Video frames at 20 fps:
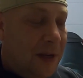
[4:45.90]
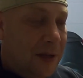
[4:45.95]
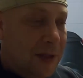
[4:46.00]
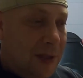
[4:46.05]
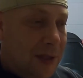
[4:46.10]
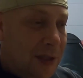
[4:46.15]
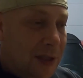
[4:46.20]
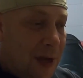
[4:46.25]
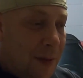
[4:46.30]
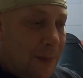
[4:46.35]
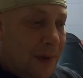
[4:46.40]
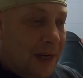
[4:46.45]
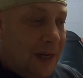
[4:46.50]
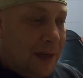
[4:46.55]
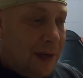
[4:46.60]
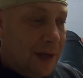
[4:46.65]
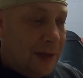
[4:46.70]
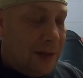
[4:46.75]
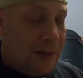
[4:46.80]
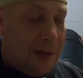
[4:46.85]
somebody
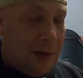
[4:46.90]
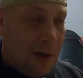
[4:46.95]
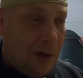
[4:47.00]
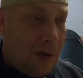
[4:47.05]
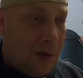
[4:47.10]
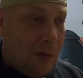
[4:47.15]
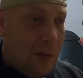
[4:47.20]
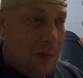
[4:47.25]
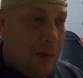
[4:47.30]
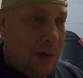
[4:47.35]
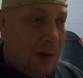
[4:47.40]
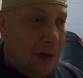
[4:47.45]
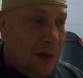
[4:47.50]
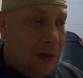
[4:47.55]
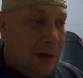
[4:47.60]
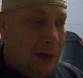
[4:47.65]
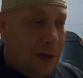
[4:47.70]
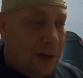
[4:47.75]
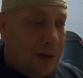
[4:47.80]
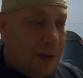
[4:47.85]
doesn't know,
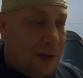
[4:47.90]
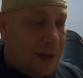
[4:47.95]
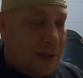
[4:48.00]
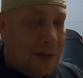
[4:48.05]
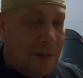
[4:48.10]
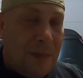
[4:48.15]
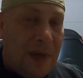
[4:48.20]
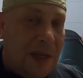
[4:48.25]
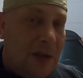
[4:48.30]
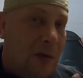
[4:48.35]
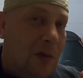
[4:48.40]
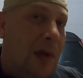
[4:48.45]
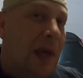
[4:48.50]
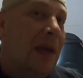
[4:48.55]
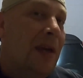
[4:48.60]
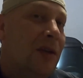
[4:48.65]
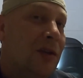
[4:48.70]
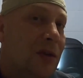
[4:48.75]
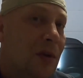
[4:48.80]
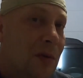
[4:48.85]
doesn't mean you
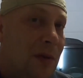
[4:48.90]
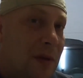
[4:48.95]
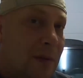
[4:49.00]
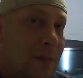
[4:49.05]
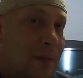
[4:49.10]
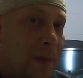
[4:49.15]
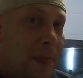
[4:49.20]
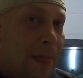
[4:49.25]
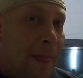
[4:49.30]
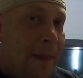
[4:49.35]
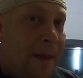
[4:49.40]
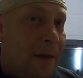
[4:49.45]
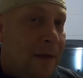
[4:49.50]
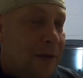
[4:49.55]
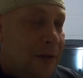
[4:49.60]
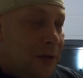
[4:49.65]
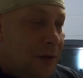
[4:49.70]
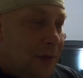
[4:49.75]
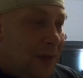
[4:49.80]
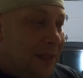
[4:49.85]
can't show them.
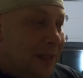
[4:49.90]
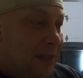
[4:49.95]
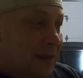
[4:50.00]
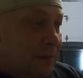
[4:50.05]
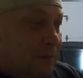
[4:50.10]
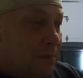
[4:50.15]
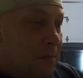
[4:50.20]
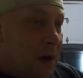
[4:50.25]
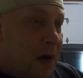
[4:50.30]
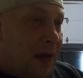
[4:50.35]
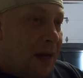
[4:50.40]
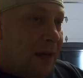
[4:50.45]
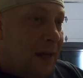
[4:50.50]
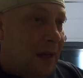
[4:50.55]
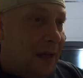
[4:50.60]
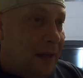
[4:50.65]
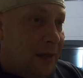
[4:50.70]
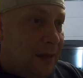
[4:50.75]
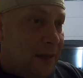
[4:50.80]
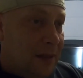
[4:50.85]
So this is my
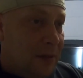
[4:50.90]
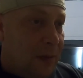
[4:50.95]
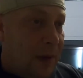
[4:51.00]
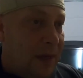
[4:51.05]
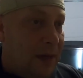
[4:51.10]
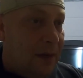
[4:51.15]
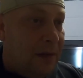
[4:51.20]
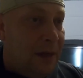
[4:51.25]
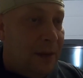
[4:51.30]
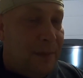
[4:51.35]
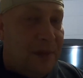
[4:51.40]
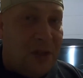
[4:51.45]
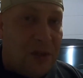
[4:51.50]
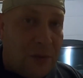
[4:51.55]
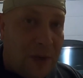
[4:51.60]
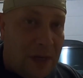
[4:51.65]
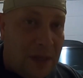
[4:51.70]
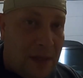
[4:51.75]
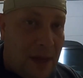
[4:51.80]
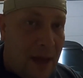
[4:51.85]
easiest way to
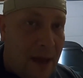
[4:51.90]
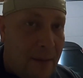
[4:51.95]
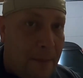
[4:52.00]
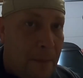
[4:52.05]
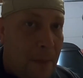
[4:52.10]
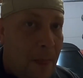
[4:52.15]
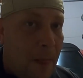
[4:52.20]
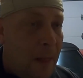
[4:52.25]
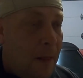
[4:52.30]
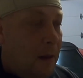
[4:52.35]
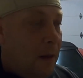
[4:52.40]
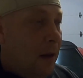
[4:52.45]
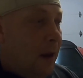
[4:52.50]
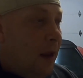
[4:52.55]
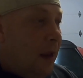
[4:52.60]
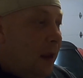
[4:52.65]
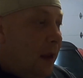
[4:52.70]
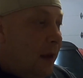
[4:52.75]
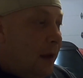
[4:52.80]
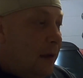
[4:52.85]
demonstrate that.
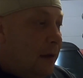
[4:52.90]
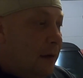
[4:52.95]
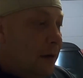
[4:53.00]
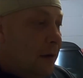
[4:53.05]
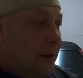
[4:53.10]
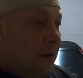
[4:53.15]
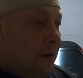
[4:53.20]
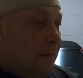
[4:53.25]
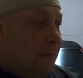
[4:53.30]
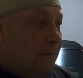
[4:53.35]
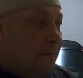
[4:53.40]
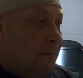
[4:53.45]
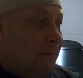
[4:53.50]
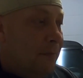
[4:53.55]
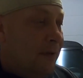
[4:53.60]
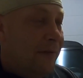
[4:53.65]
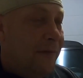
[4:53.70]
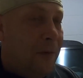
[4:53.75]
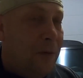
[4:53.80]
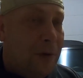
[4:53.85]
And
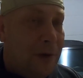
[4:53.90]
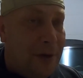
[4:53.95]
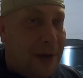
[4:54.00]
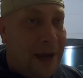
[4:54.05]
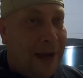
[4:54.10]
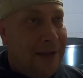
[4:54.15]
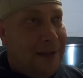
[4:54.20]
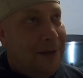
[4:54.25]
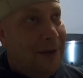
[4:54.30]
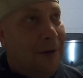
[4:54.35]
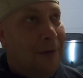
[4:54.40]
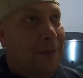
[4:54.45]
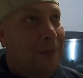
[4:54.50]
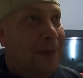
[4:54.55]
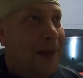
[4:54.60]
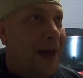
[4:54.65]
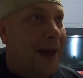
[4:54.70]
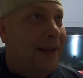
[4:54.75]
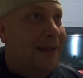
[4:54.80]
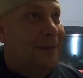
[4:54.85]
before you guys go
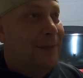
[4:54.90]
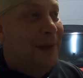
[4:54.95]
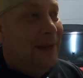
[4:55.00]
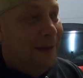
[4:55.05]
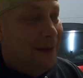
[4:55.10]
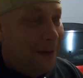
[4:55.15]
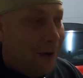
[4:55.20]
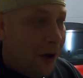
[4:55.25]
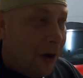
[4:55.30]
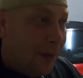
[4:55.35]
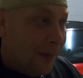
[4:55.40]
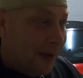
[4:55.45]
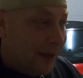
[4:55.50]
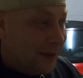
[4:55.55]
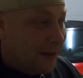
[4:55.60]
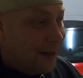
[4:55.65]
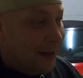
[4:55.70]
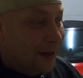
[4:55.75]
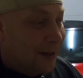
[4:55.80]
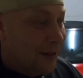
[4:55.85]
blast me in the
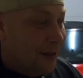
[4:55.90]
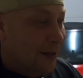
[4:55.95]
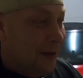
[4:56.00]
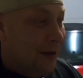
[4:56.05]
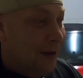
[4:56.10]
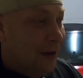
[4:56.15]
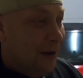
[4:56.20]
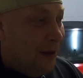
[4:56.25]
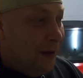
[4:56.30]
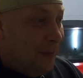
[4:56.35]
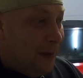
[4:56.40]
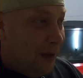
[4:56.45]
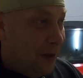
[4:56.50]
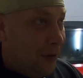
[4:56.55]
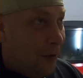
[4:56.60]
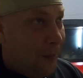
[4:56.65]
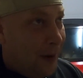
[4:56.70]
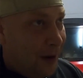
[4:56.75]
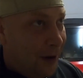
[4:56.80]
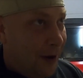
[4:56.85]
comment section and be
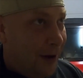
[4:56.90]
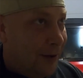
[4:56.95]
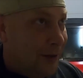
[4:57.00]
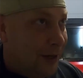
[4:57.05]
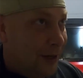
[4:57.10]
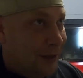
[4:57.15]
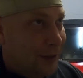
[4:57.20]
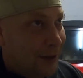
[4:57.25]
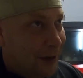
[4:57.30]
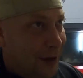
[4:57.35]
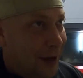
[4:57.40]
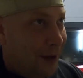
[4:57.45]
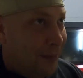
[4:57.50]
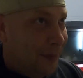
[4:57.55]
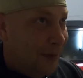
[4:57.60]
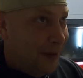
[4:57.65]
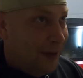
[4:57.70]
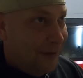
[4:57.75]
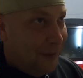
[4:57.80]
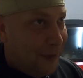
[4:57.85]
like, oh my God, Jason, I
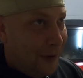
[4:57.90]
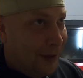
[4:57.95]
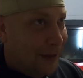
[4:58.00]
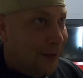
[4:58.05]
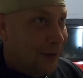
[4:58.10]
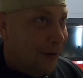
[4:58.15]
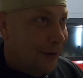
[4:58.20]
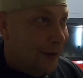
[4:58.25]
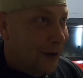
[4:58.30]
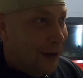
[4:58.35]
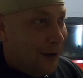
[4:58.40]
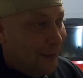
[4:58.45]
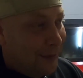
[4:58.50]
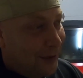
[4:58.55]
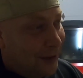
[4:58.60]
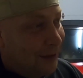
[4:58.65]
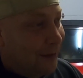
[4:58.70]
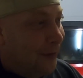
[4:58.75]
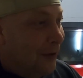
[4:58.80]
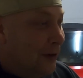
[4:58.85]
can't believe you wasted our time
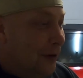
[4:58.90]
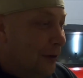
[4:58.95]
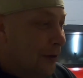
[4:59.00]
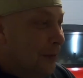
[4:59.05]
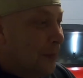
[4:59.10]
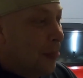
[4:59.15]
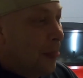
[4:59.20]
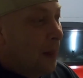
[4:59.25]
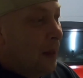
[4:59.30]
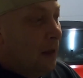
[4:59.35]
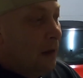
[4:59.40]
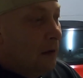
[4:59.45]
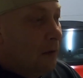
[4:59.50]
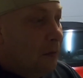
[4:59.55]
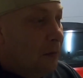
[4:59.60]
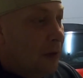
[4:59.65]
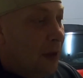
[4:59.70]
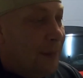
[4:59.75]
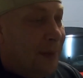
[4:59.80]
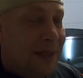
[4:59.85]
with this video.
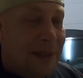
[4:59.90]
Let